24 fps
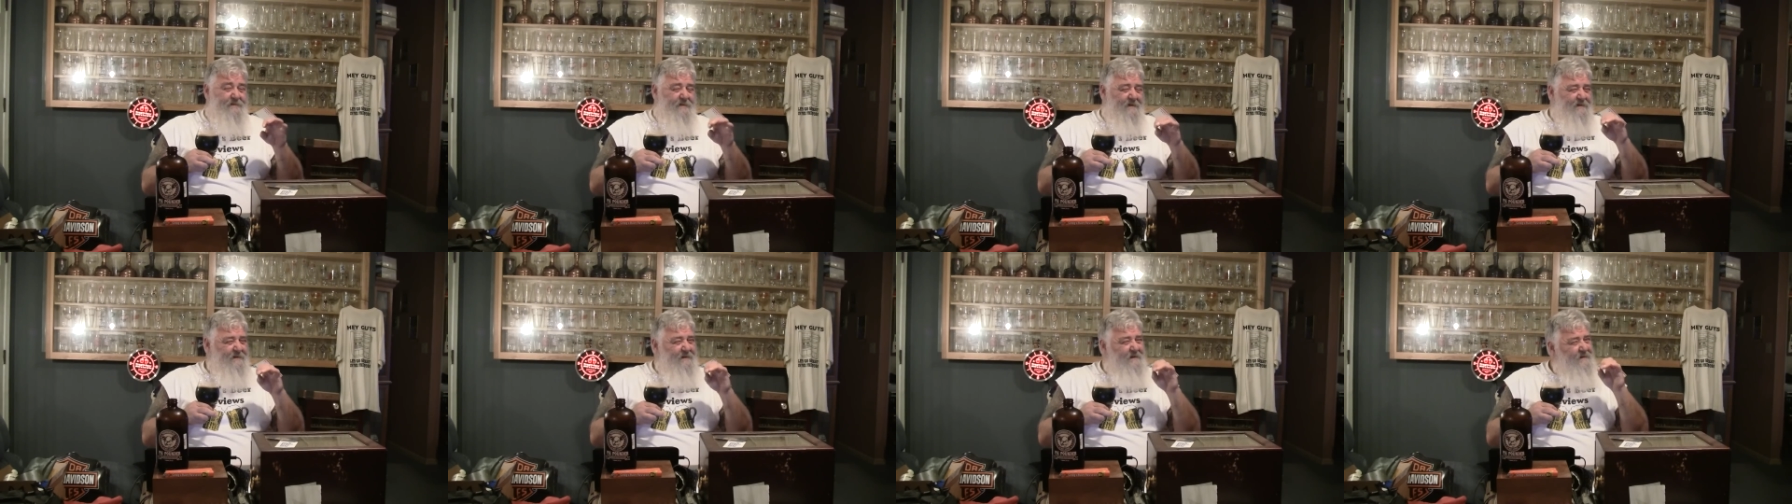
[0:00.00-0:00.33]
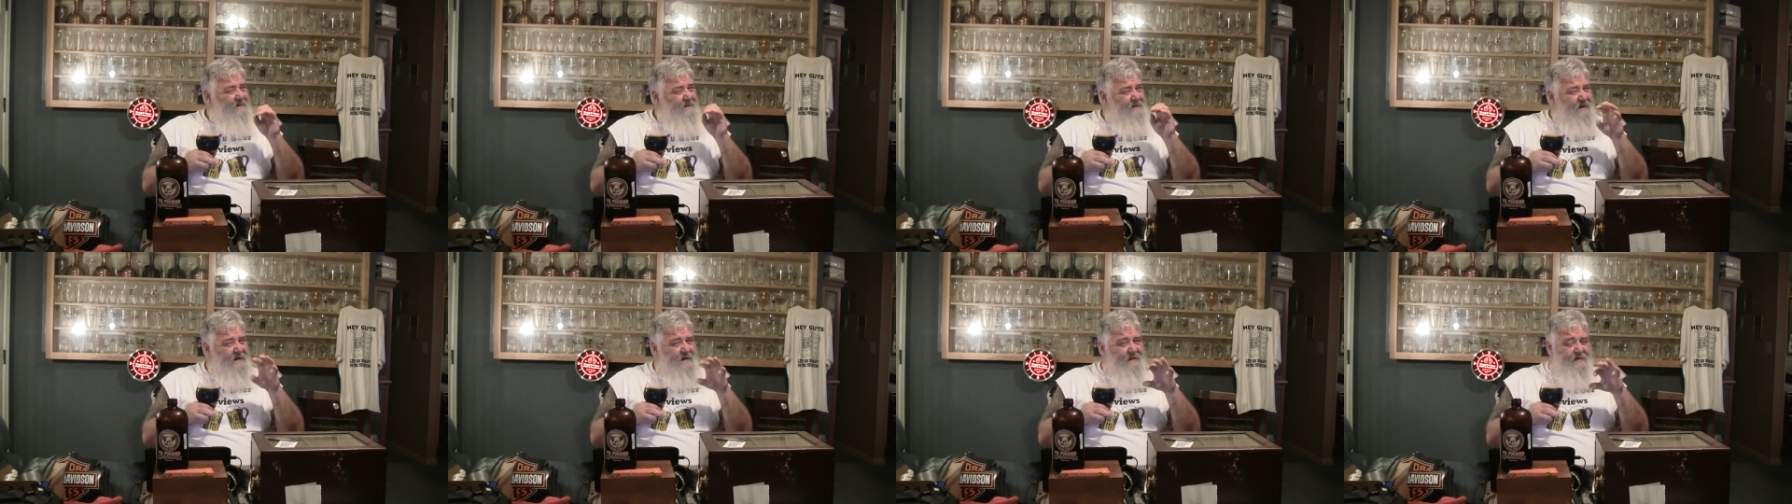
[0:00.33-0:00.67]
a little
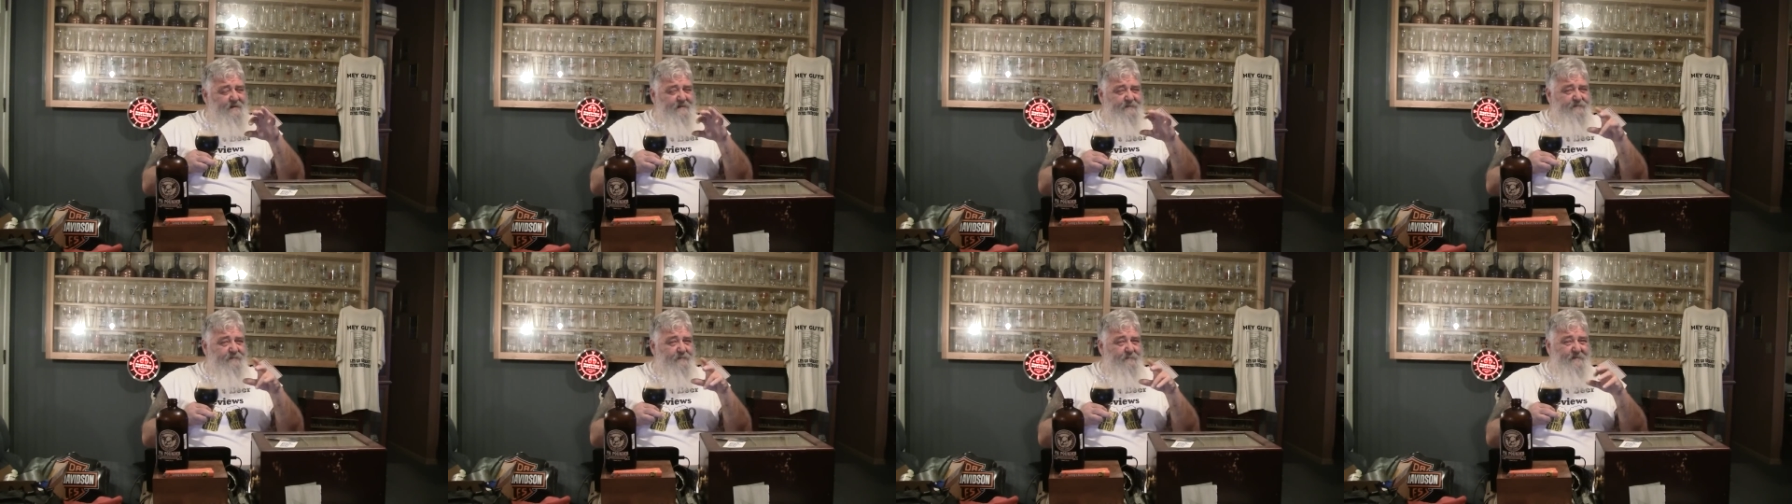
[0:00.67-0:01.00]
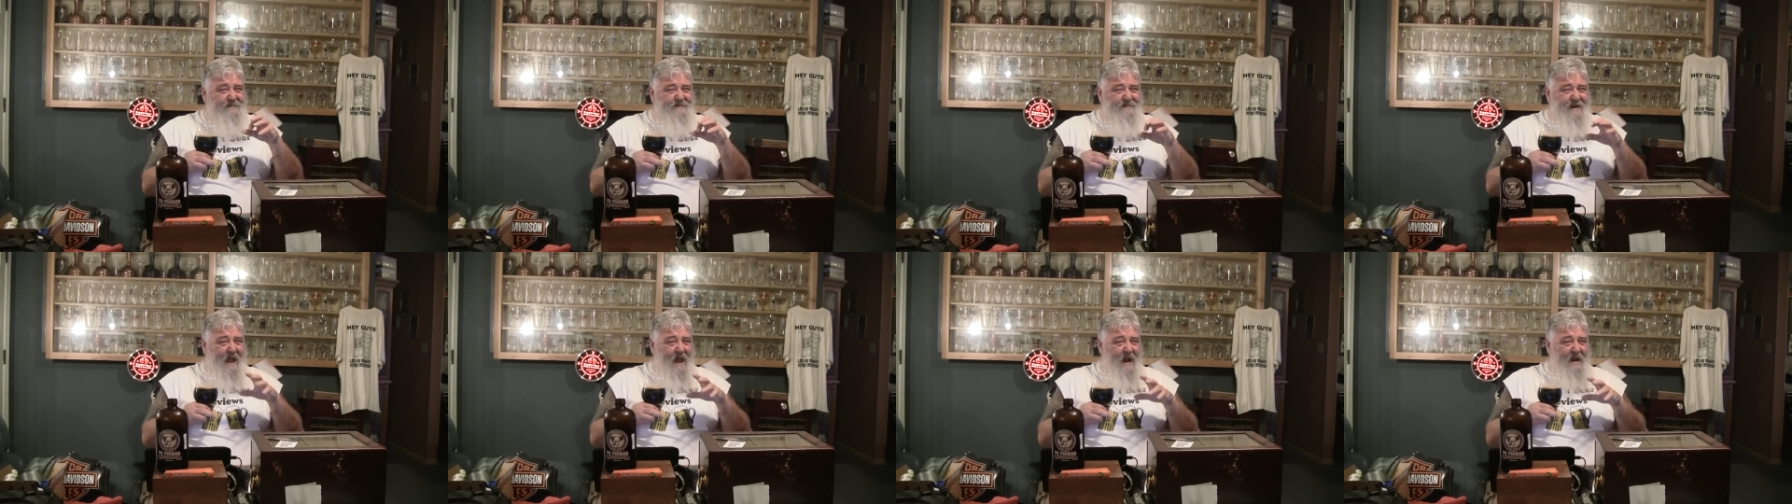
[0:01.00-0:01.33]
hint of some
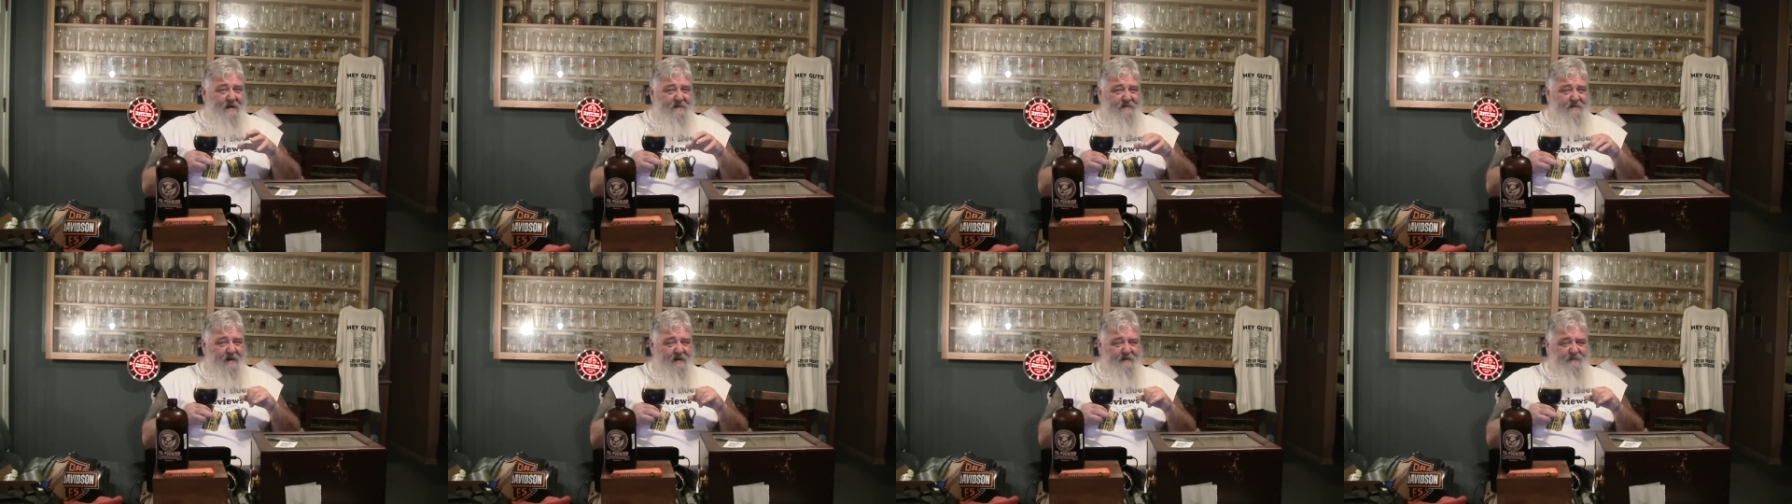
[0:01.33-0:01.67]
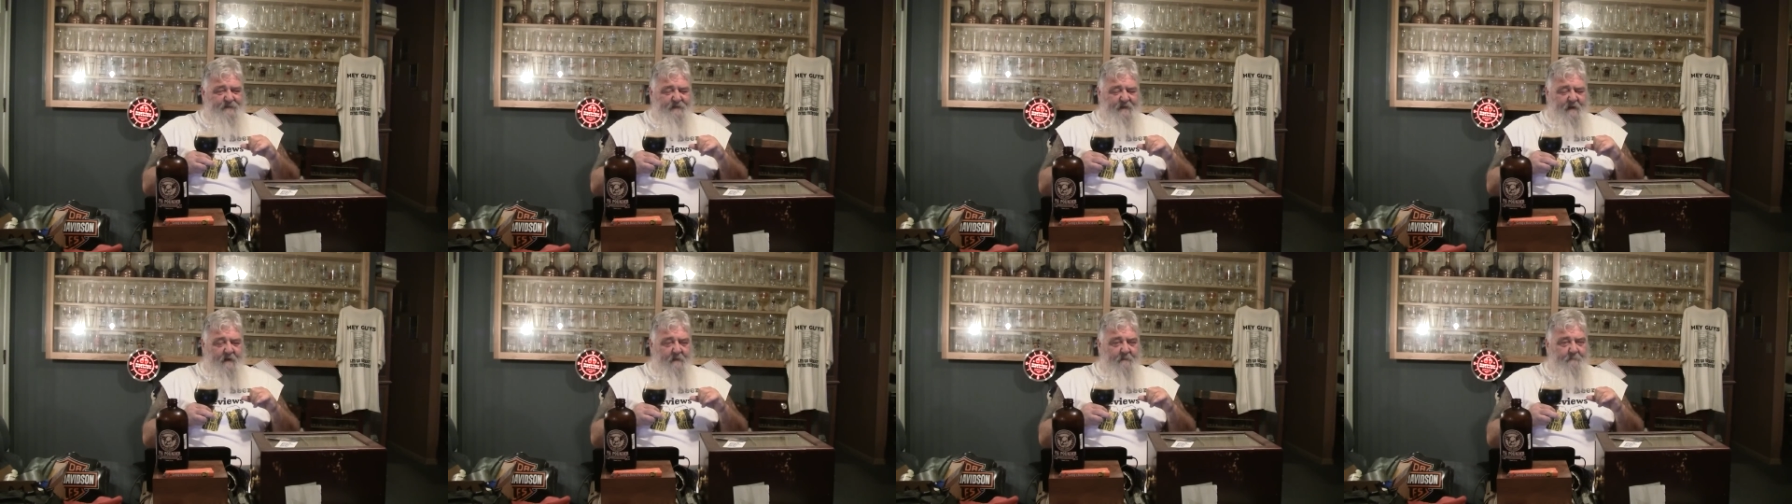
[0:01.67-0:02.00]
metallic
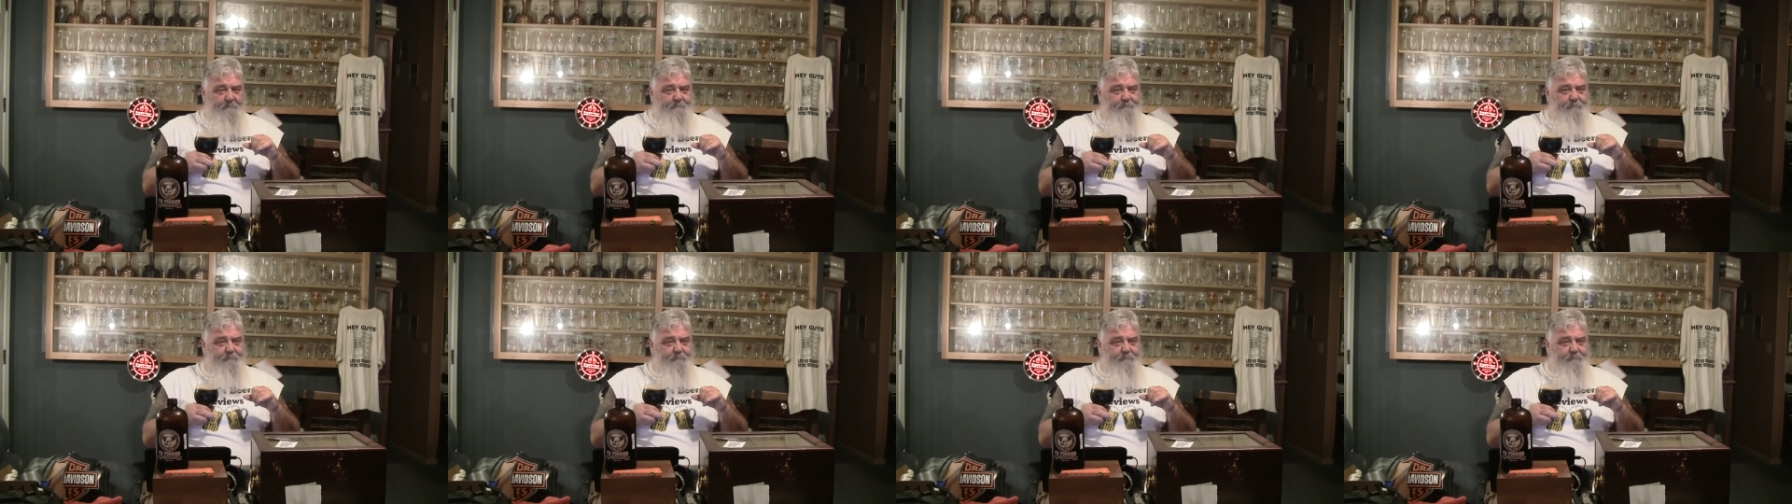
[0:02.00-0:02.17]
taste there.